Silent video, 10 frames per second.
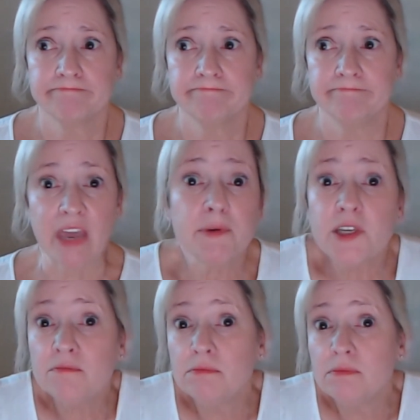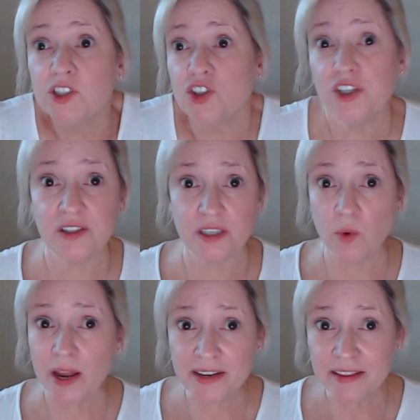Maybe did she see
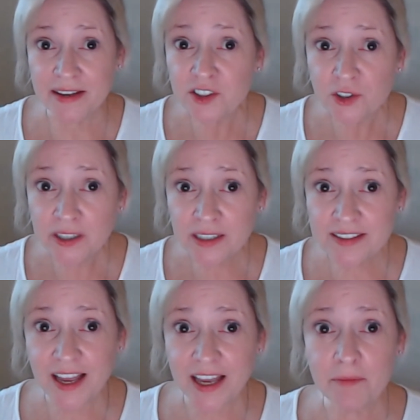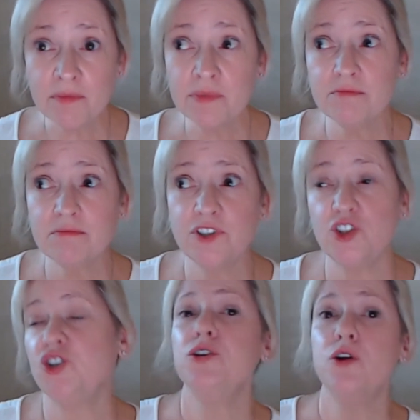Wendy during that time? Did
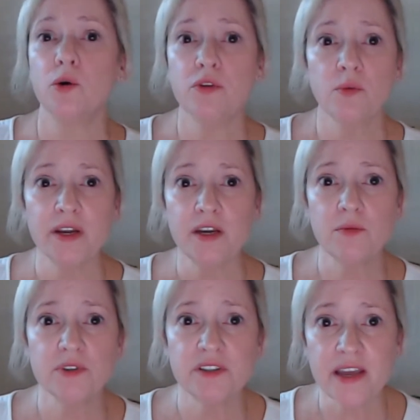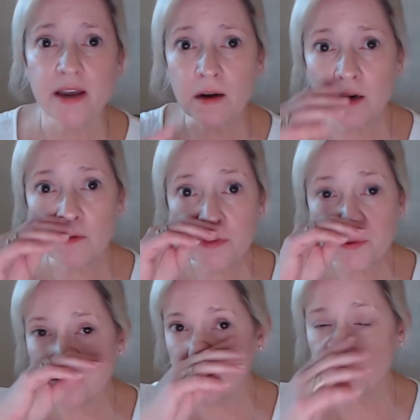she know that Wendy was there
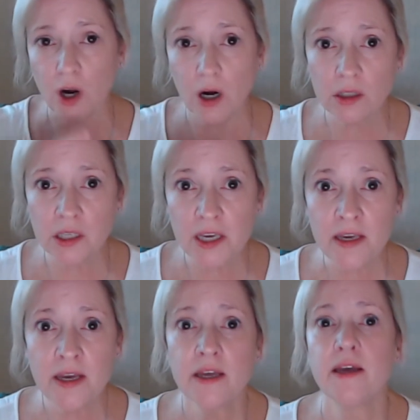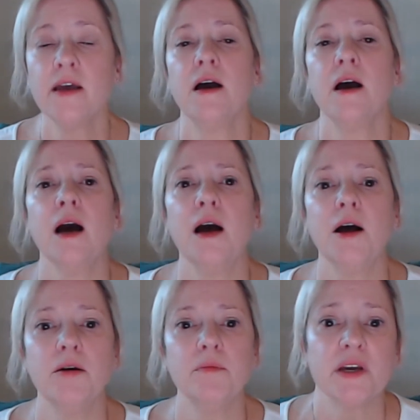through Charlie?
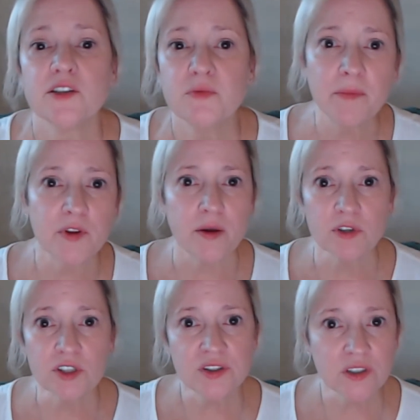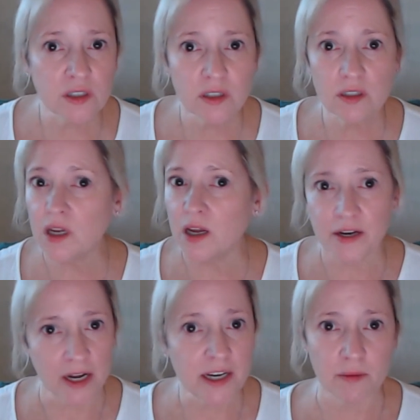Because remember, they were still
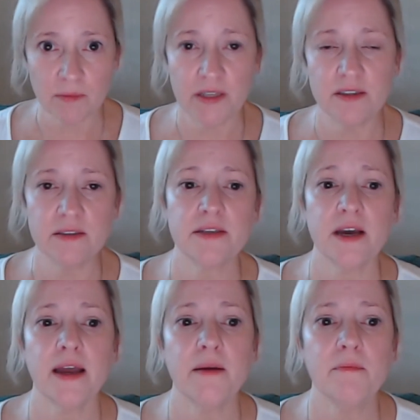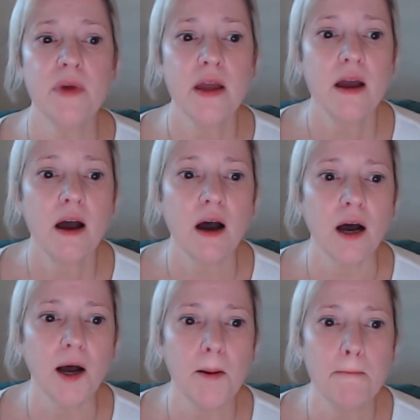an item at this time.
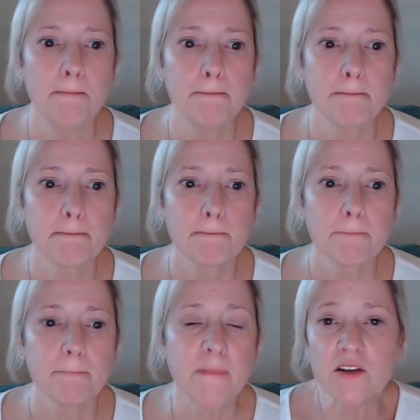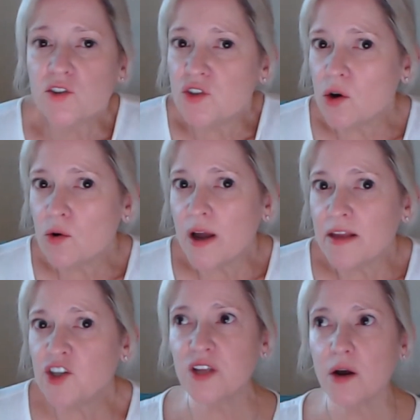So I
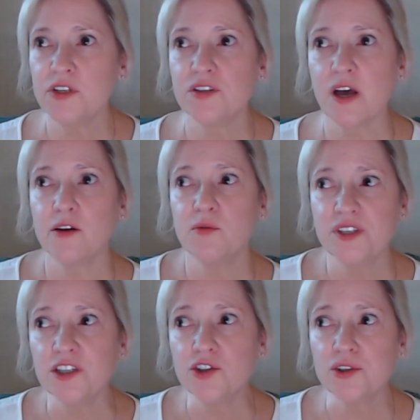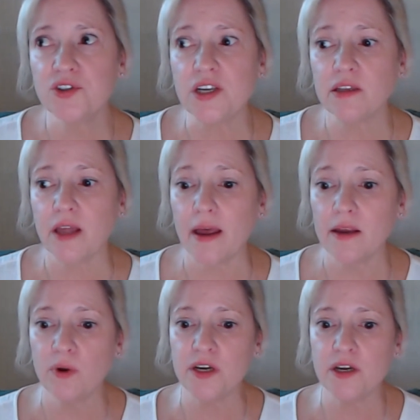just always thought it was interesting that
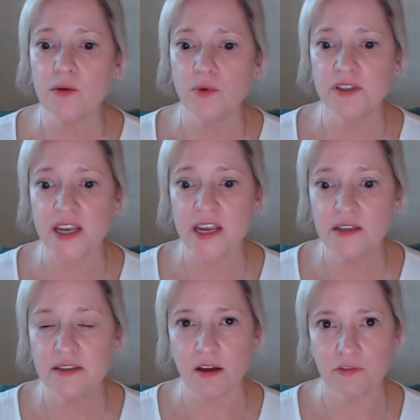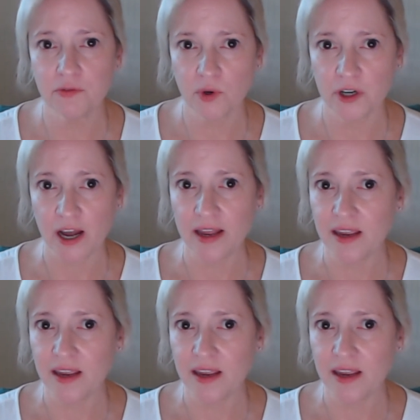Wendy was in South Florida